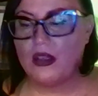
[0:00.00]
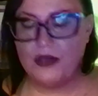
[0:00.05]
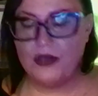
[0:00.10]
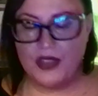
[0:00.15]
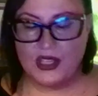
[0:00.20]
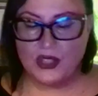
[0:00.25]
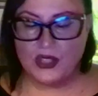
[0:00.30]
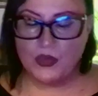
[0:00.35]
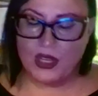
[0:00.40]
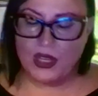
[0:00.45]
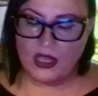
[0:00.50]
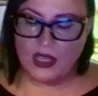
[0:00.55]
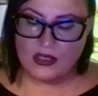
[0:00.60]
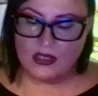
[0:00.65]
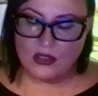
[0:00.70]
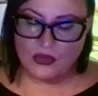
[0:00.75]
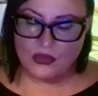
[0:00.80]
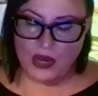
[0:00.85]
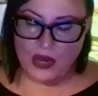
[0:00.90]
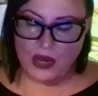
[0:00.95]
This one
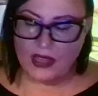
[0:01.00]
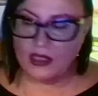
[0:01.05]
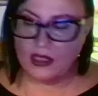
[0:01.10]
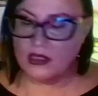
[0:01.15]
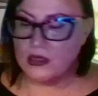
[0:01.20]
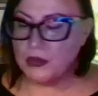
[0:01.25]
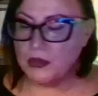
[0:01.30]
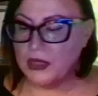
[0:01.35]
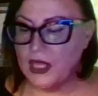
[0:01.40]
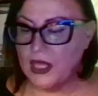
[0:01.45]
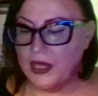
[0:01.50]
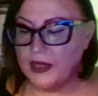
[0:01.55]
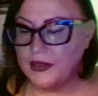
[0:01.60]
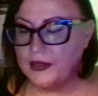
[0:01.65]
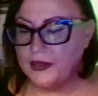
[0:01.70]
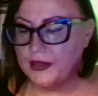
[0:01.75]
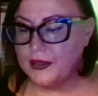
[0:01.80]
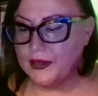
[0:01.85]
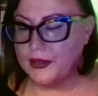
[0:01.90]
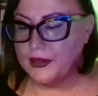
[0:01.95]
is dragon's
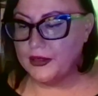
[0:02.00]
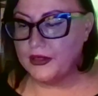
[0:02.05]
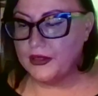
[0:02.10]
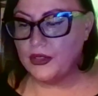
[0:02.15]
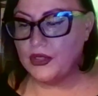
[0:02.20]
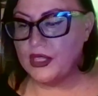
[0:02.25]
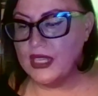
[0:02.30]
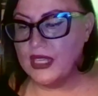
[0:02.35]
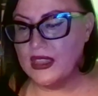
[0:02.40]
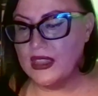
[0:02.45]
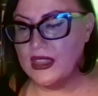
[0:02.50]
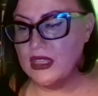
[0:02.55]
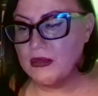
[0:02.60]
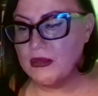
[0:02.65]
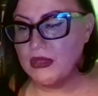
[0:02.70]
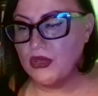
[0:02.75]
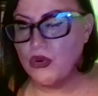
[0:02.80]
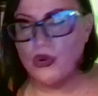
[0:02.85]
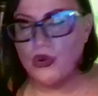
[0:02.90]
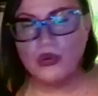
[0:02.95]
blood. You can get them
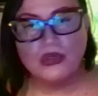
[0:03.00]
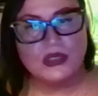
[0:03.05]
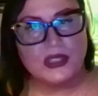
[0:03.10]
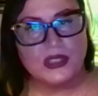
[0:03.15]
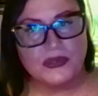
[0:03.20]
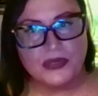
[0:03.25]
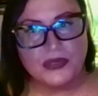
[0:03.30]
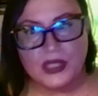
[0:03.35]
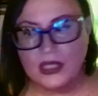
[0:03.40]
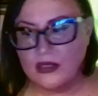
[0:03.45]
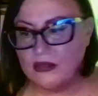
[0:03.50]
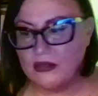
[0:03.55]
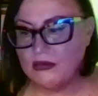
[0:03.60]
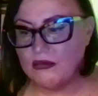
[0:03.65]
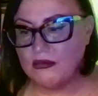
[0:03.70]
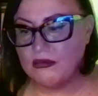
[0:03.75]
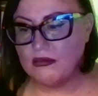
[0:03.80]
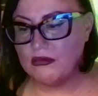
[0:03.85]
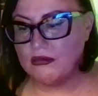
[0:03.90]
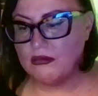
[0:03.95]
in all different
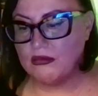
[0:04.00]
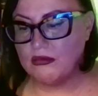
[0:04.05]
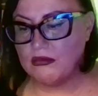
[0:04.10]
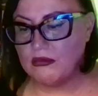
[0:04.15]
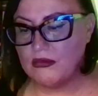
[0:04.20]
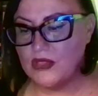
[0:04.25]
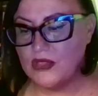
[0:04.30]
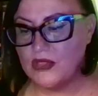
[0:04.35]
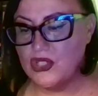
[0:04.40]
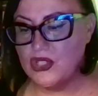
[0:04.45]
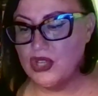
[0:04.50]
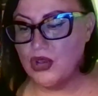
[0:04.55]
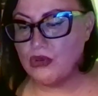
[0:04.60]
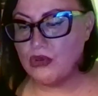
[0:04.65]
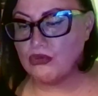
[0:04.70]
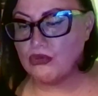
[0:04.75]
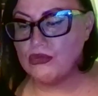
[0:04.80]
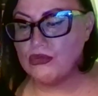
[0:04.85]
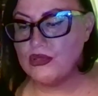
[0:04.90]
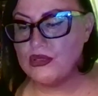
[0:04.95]

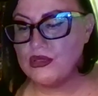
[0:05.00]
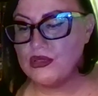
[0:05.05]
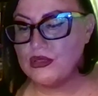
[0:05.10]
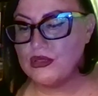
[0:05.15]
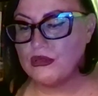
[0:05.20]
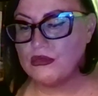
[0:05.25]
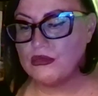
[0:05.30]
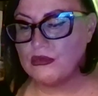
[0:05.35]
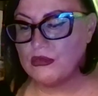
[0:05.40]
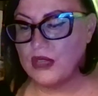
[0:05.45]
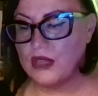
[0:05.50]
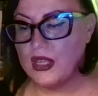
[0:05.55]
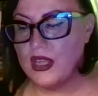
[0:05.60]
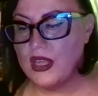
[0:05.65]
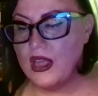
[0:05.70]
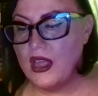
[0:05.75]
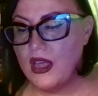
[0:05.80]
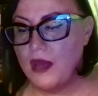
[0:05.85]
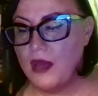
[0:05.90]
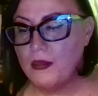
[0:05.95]
stones,
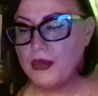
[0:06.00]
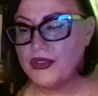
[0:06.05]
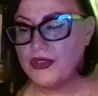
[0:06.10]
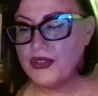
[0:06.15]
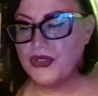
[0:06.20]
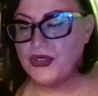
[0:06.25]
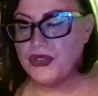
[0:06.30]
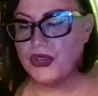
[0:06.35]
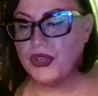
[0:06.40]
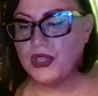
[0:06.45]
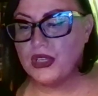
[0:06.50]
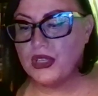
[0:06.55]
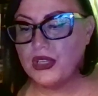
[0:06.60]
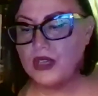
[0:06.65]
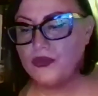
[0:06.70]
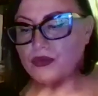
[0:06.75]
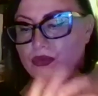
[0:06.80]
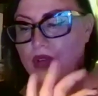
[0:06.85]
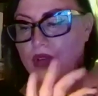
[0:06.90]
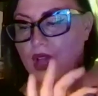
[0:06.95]
but the
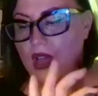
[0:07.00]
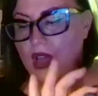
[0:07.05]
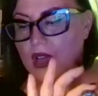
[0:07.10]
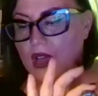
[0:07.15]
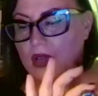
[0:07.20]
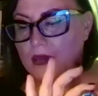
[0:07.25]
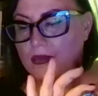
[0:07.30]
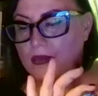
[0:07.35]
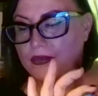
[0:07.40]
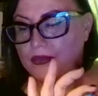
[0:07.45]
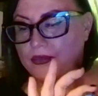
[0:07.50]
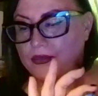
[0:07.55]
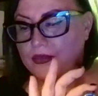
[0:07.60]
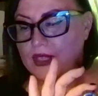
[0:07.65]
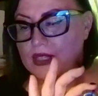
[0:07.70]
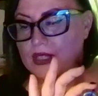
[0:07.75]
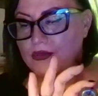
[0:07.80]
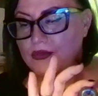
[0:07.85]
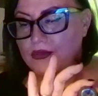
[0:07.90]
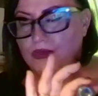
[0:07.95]
circular
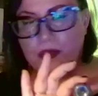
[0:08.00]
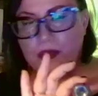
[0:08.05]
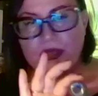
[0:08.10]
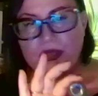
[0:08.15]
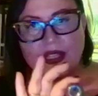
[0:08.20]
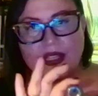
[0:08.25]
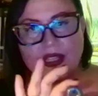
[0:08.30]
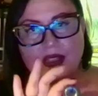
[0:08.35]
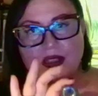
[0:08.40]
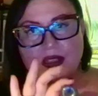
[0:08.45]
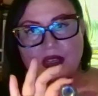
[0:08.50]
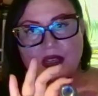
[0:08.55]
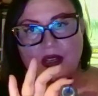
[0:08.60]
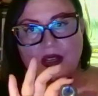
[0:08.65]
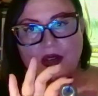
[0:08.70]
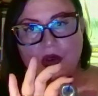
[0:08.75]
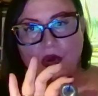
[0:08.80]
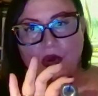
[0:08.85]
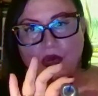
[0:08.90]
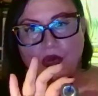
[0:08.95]
represents the
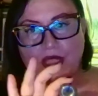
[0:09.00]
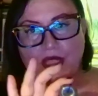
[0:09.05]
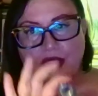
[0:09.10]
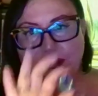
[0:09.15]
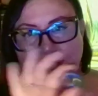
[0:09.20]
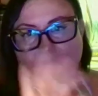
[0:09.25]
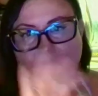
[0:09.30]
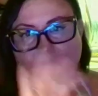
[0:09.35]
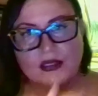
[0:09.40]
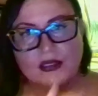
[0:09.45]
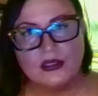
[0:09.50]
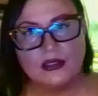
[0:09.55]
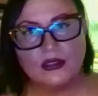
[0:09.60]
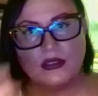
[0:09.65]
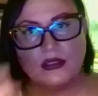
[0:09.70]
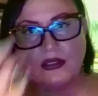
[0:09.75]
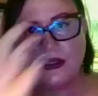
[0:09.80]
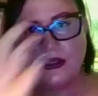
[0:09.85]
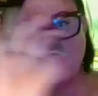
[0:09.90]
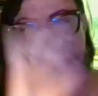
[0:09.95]
wholeness
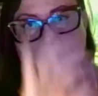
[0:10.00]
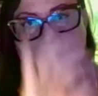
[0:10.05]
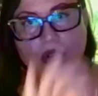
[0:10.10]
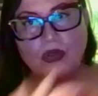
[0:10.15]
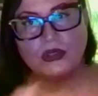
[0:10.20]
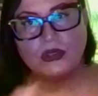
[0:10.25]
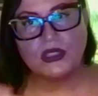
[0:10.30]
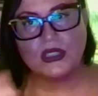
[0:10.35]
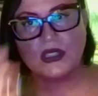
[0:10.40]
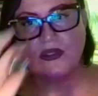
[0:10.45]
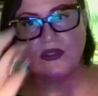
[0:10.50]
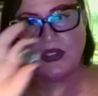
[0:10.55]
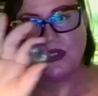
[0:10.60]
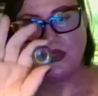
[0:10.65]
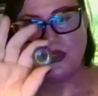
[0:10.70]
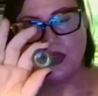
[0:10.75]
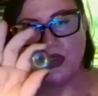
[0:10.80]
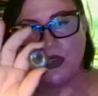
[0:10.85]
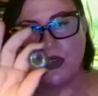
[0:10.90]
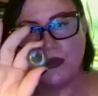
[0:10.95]
of us
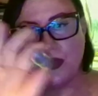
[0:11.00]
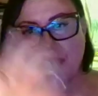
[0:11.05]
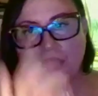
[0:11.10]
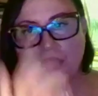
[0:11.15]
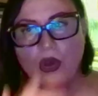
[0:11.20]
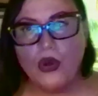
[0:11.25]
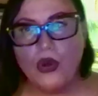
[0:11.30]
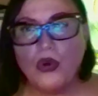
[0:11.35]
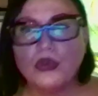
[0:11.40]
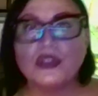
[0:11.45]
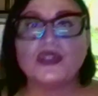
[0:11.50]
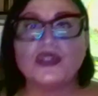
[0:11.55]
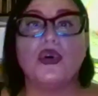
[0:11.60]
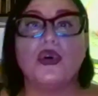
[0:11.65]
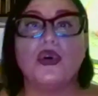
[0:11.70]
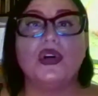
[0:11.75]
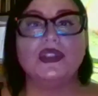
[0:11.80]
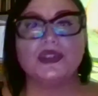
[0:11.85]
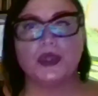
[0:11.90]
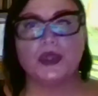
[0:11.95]
all, but the wholeness
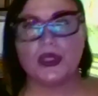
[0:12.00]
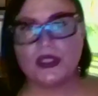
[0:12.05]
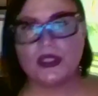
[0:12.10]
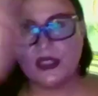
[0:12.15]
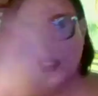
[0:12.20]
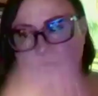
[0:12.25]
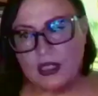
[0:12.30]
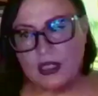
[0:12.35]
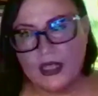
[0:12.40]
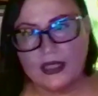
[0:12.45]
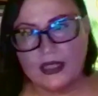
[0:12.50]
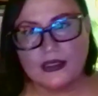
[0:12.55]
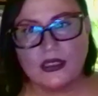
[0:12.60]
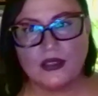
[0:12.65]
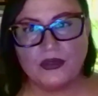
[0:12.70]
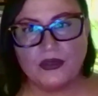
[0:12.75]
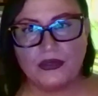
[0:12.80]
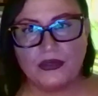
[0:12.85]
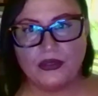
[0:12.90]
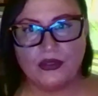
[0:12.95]
also as the
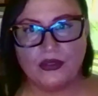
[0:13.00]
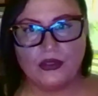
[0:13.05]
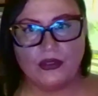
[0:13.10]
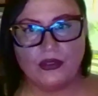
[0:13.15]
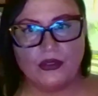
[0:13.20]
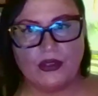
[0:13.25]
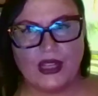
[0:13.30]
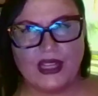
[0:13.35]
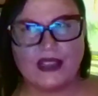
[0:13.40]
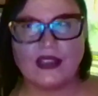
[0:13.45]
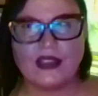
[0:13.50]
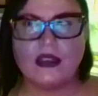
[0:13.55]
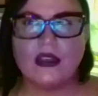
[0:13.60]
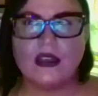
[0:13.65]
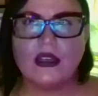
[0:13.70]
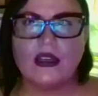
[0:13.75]
collective, like